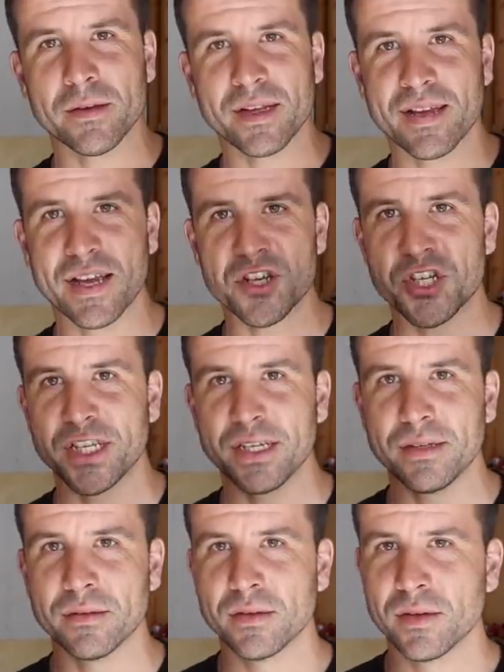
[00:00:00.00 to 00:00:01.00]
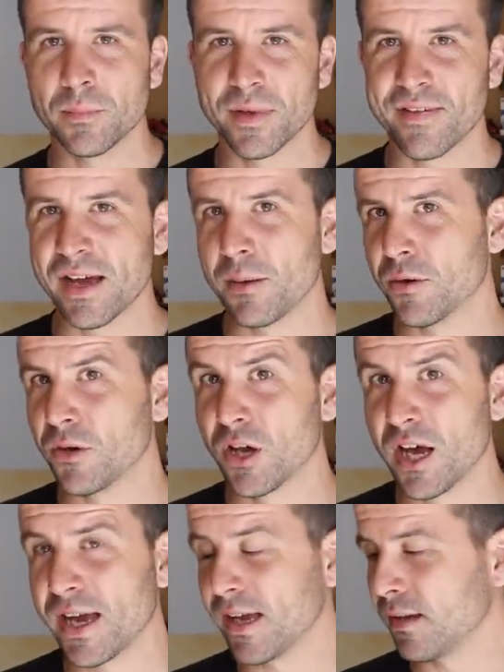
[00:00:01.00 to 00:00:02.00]
Hitachi, Matavo
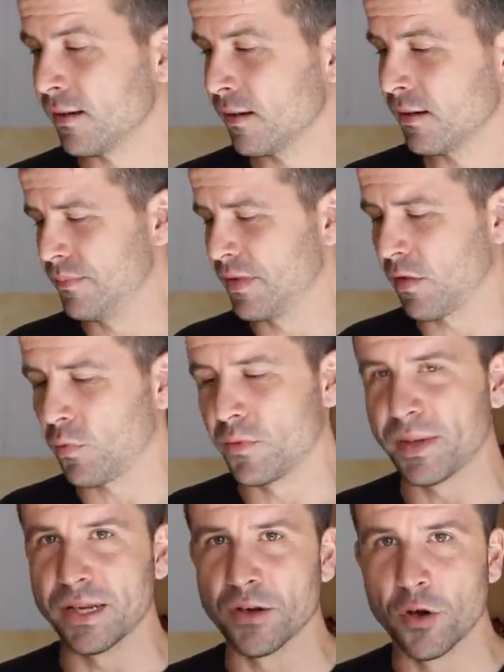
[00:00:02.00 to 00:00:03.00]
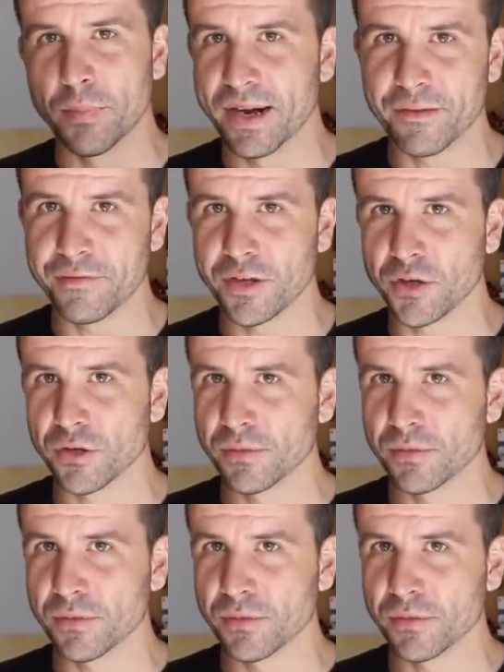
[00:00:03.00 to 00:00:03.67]
line, this would be a no-brainer for you.